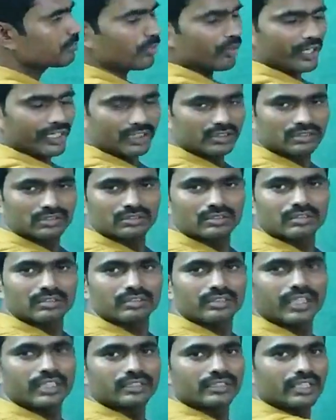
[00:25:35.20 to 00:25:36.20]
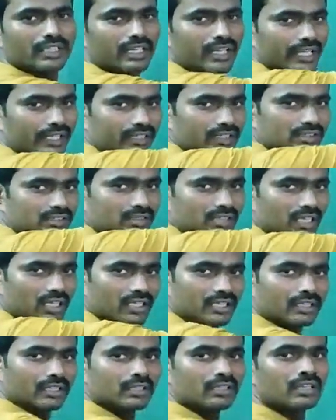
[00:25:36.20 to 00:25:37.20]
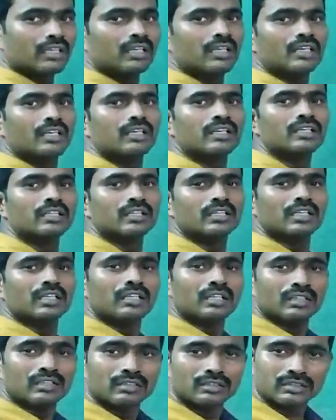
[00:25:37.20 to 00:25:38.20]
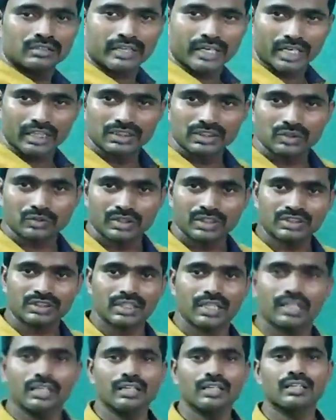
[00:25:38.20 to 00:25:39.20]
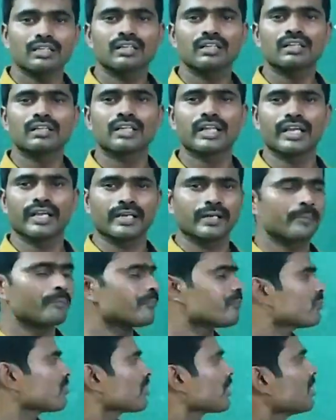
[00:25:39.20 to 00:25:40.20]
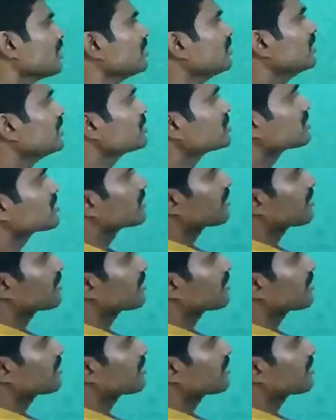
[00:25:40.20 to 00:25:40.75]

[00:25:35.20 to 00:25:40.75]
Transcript: points, then the line is called transversal line. This